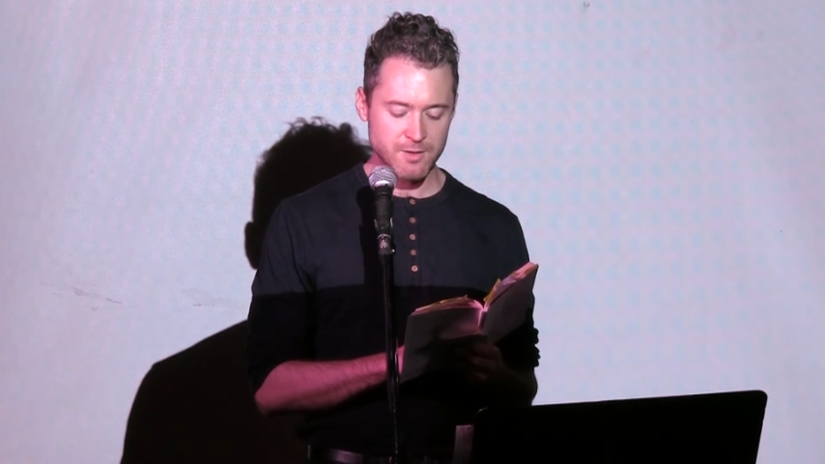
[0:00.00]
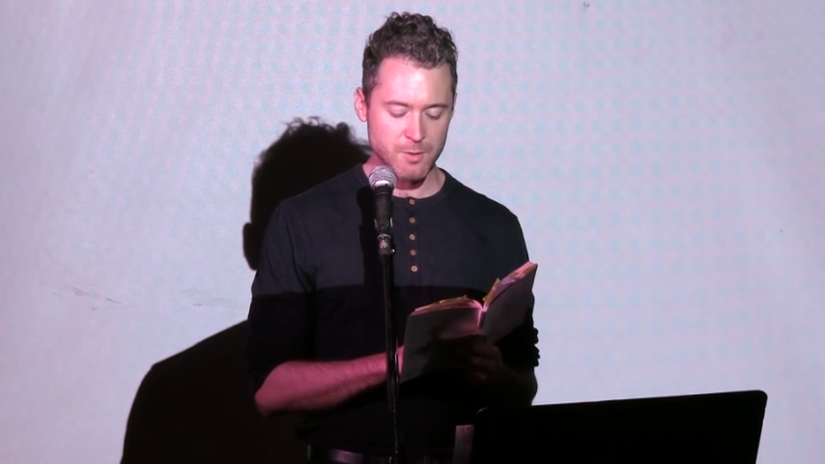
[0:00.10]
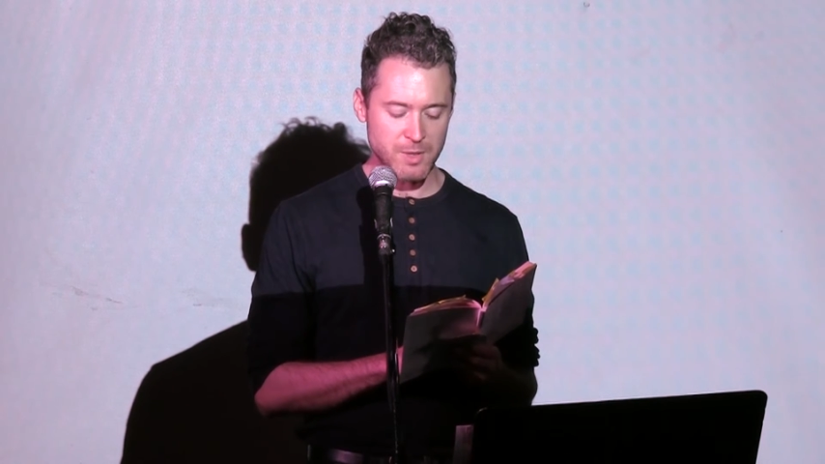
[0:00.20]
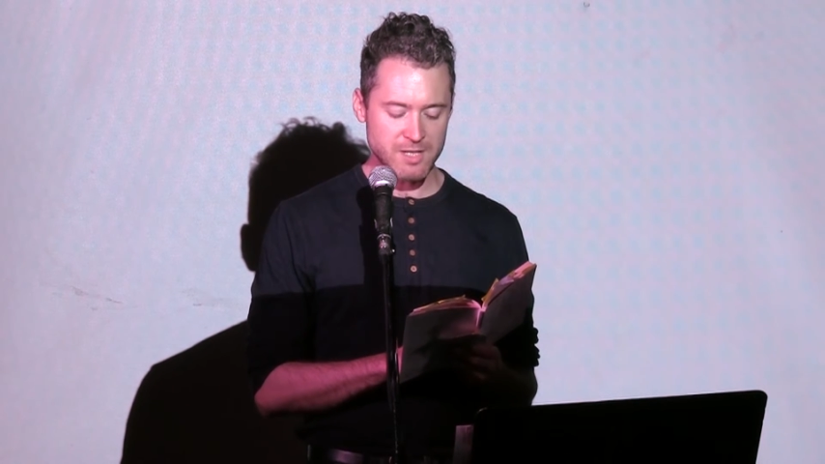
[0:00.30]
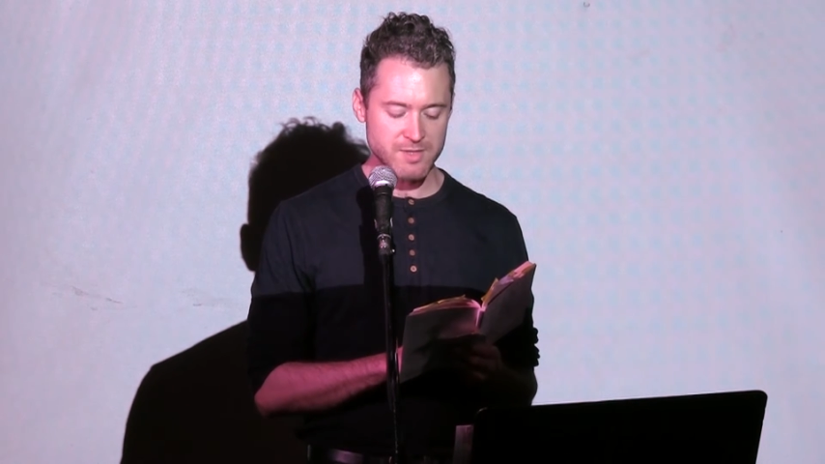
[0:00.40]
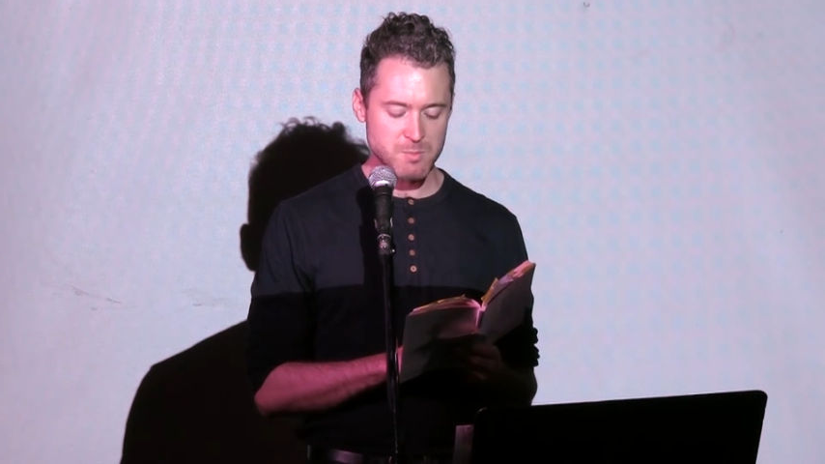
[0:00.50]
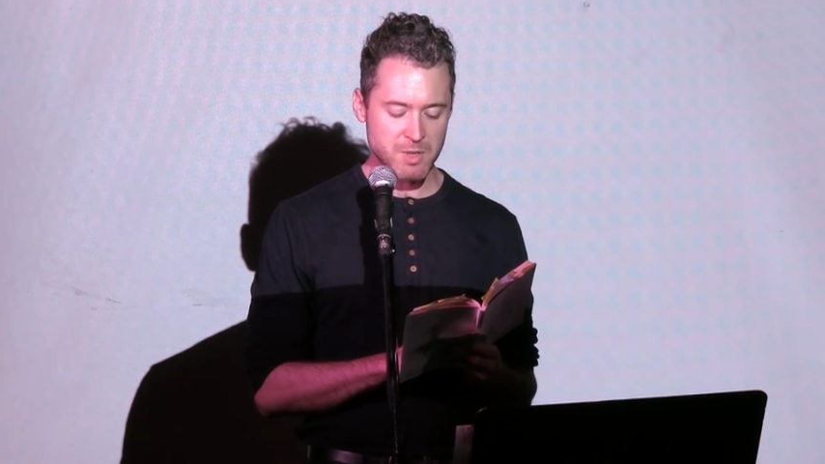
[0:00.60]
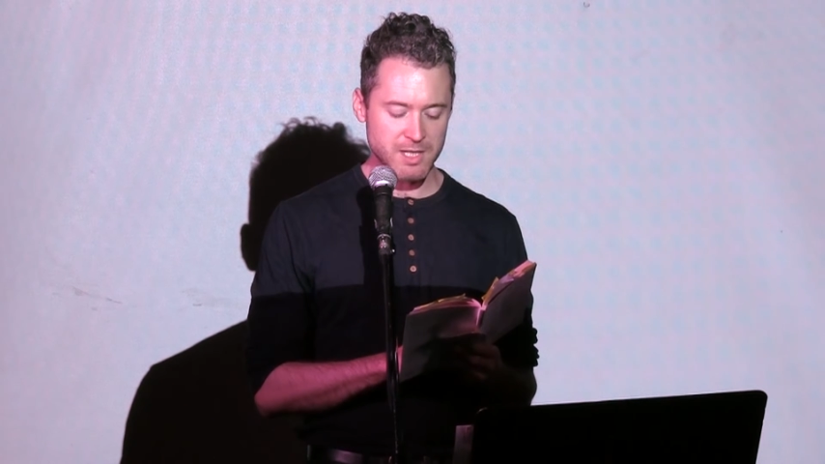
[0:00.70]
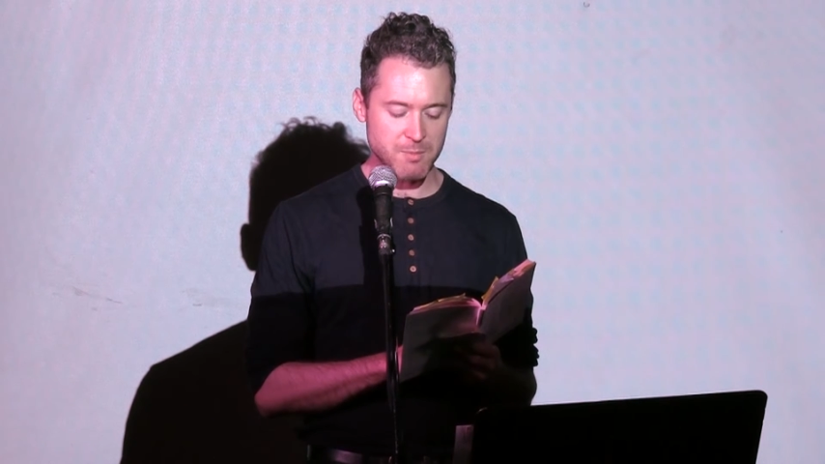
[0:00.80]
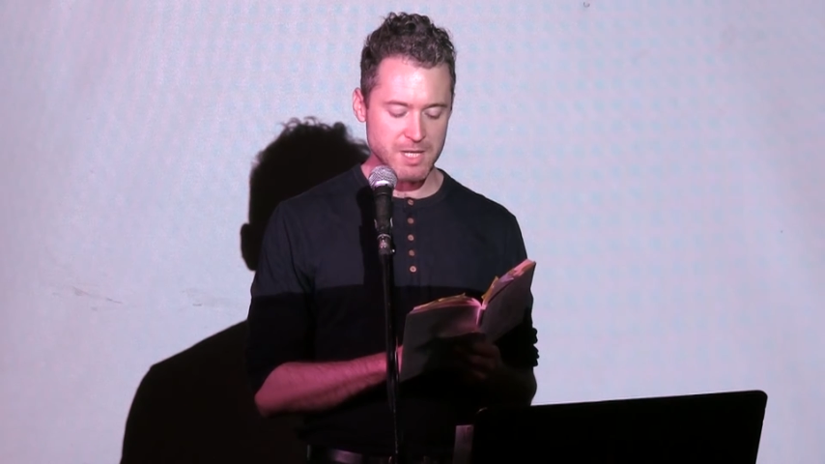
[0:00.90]
The weight of his
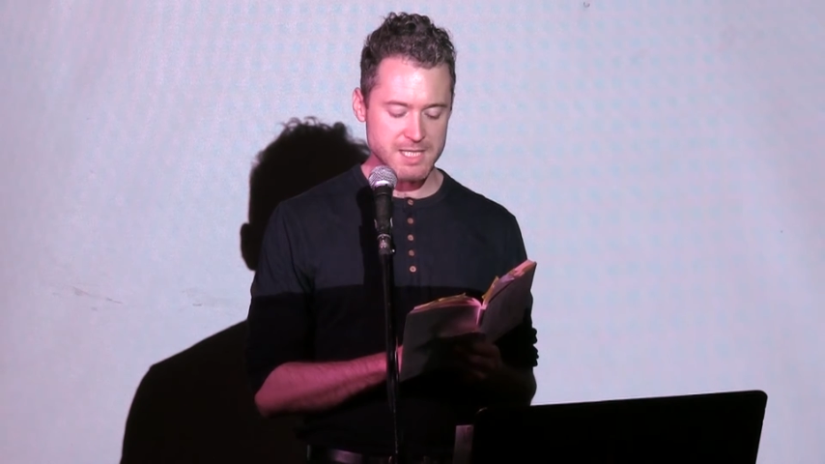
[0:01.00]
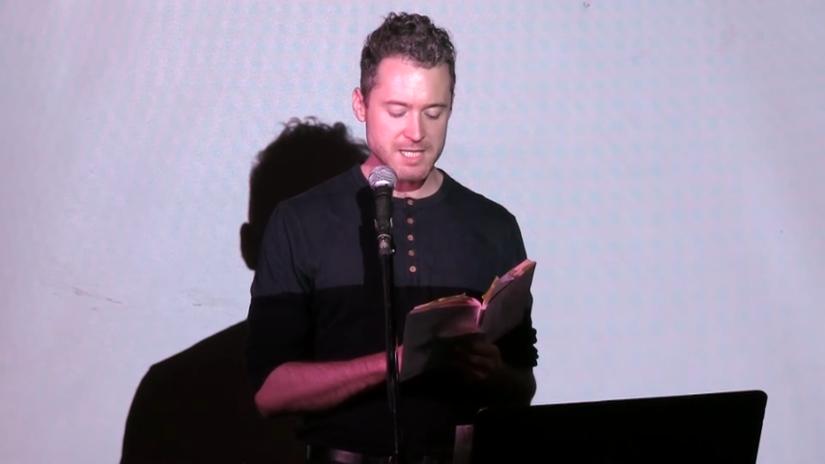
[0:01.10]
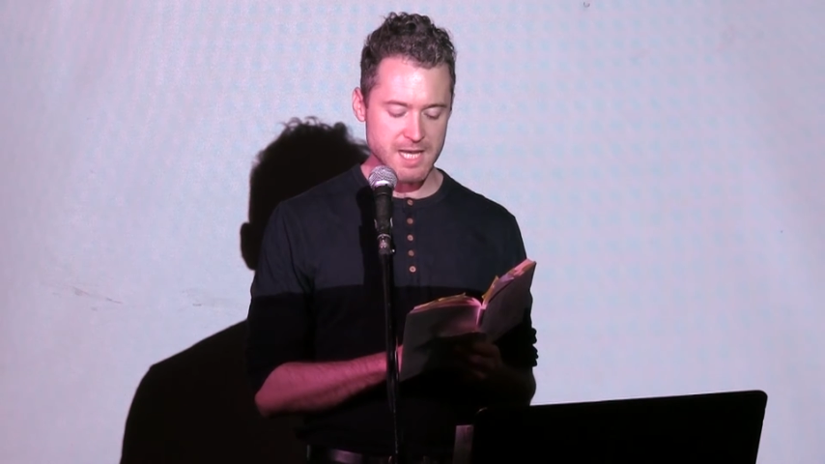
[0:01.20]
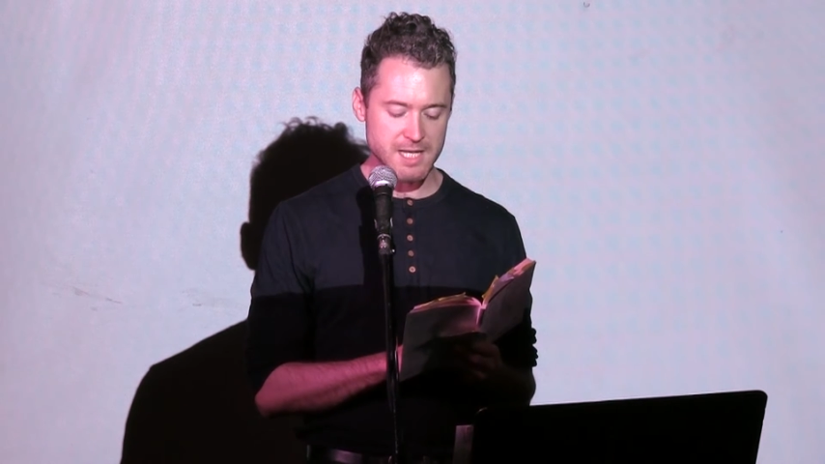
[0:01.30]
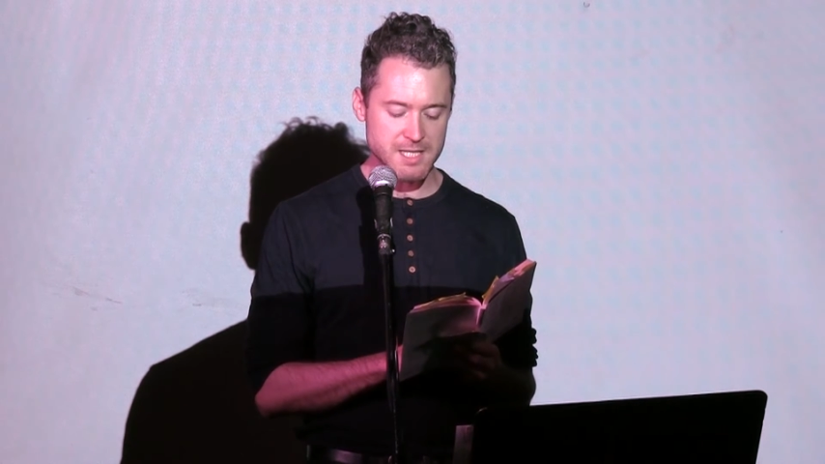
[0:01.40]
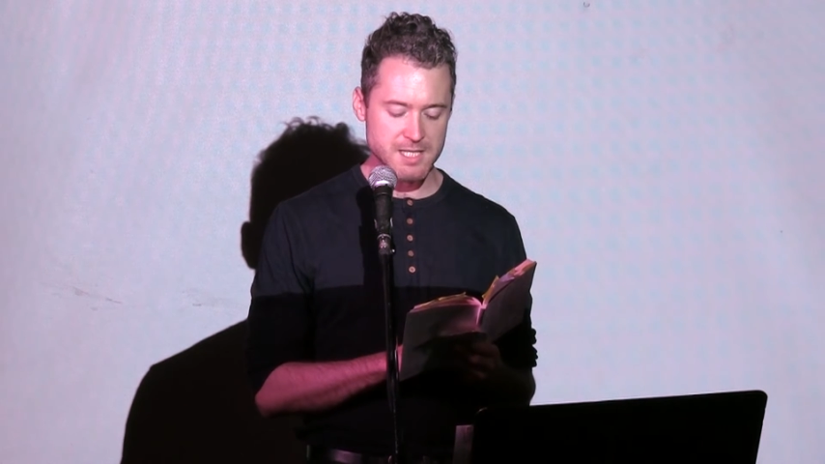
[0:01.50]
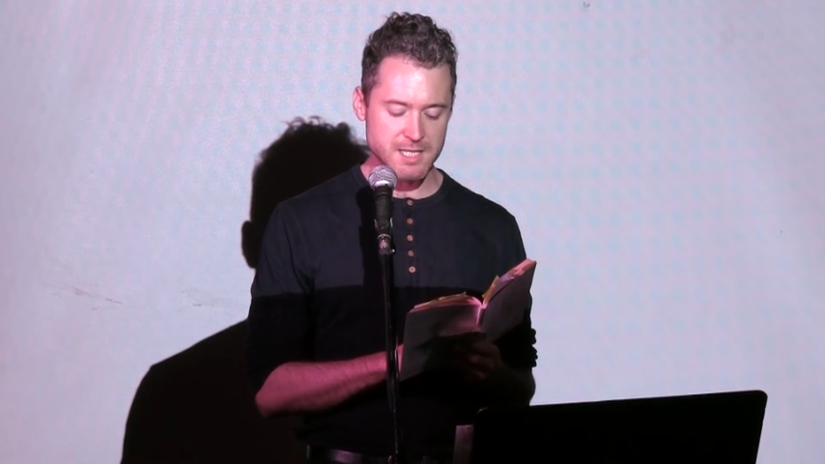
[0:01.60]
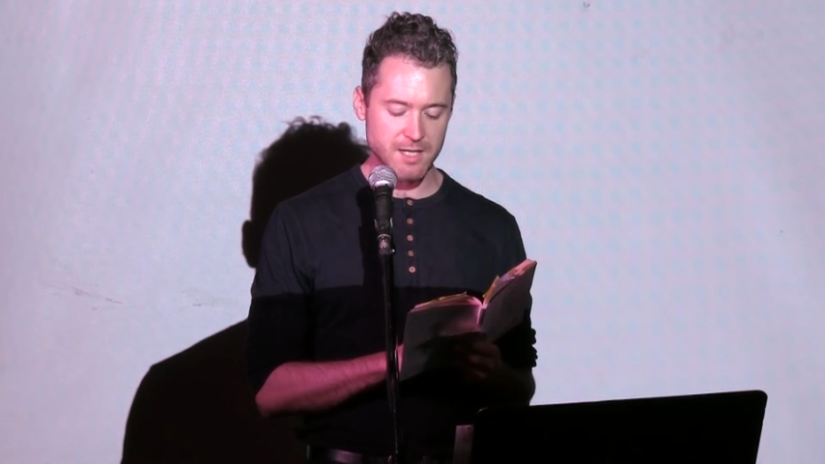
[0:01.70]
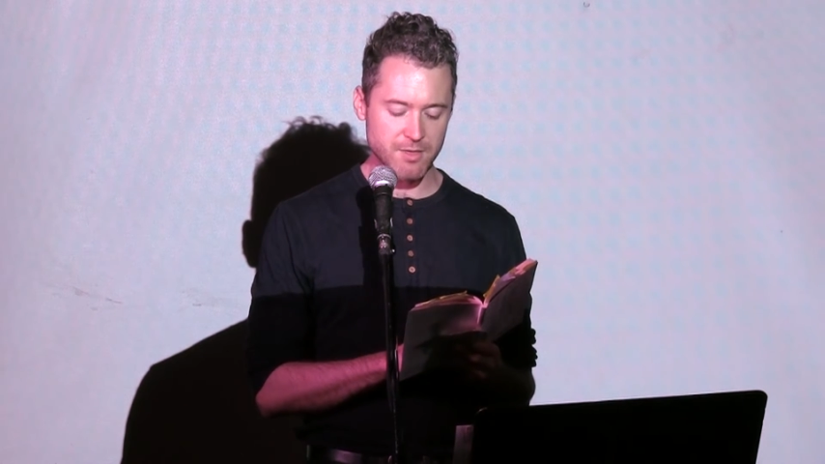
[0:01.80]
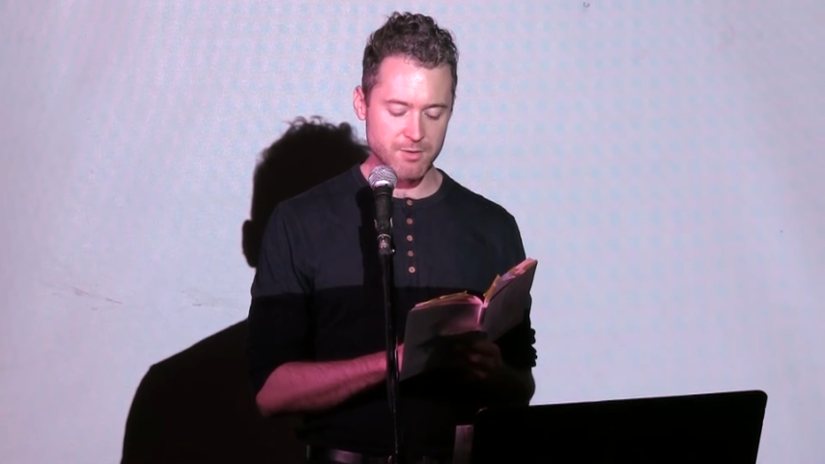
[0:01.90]
body makes his hands
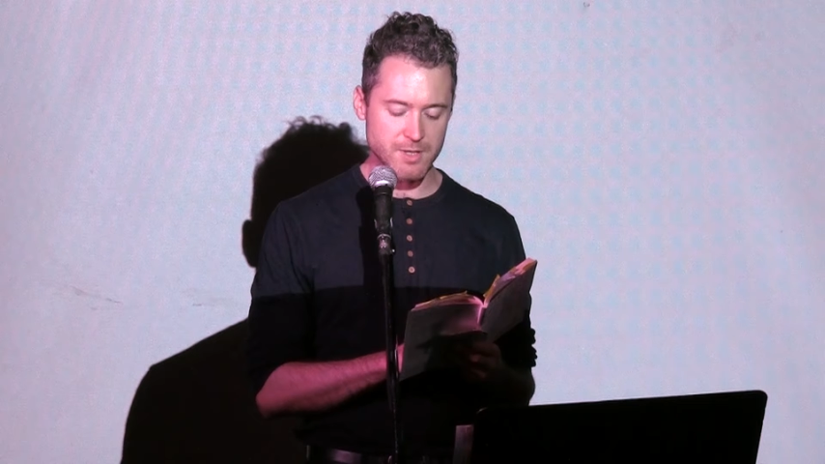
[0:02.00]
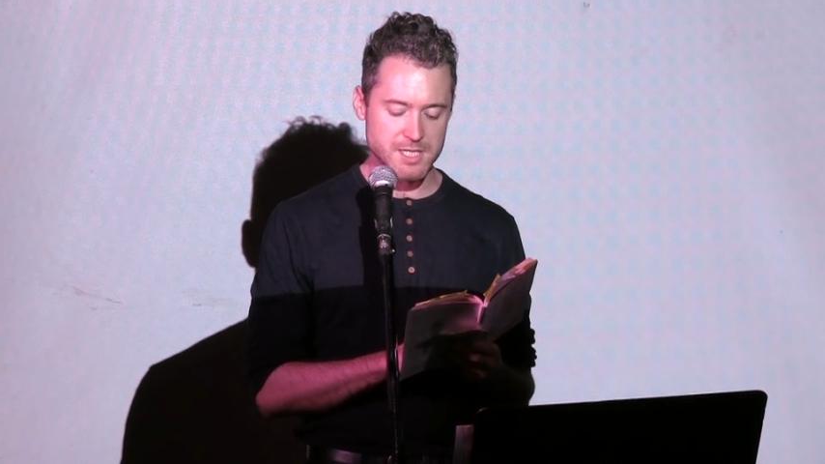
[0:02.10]
sink through the